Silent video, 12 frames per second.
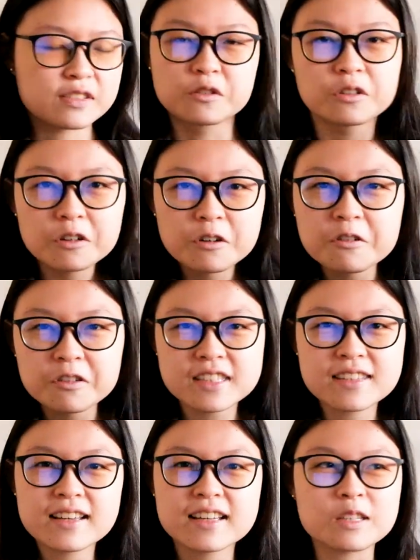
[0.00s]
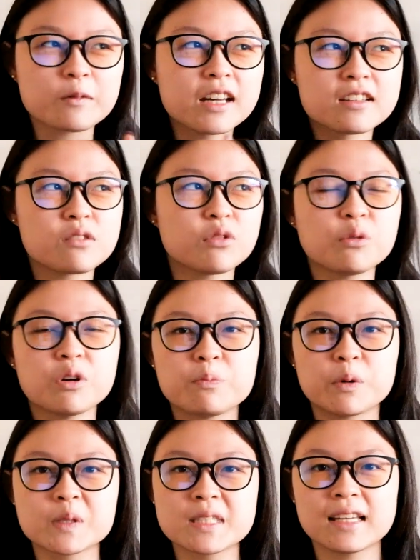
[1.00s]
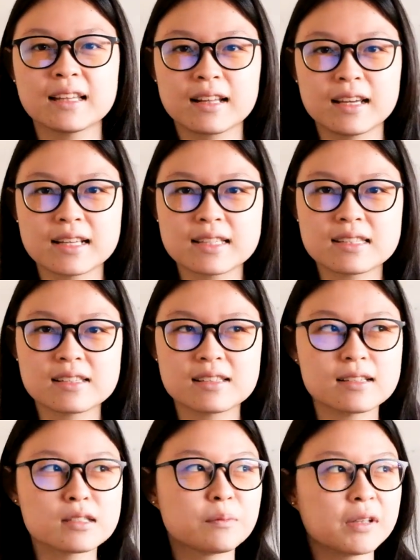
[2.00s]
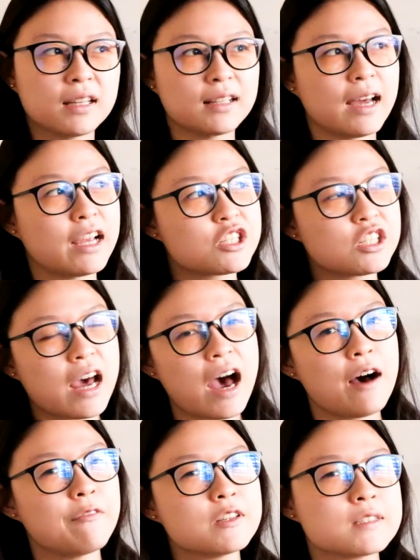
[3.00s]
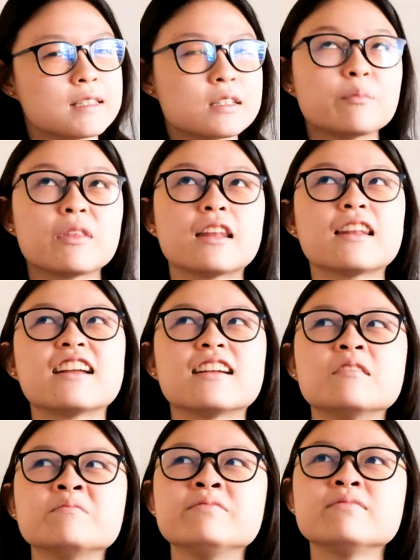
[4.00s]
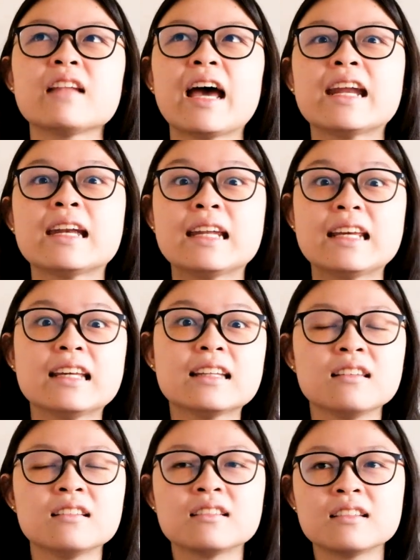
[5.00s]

So, oh, what's this? Why is everyone posting this? Is this something that I actually have? Is this something that I need?